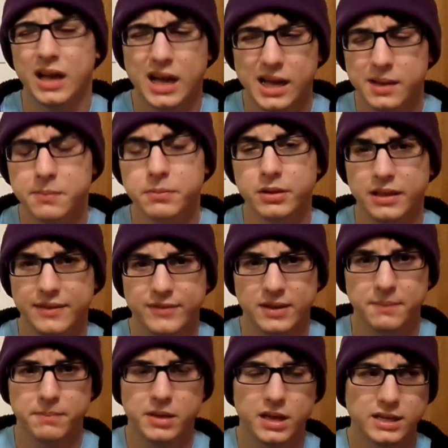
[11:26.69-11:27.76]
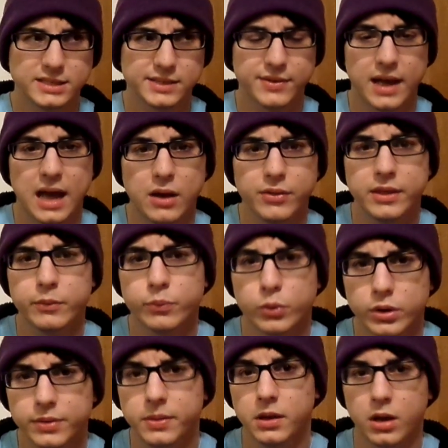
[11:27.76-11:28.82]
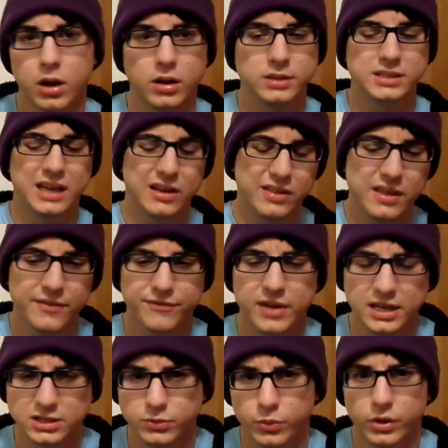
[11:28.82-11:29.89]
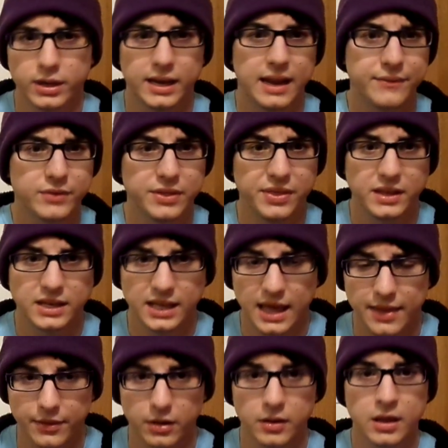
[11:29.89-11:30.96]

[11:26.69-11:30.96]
I'm believing, because of how they word the cards, how the effects work, and everything together.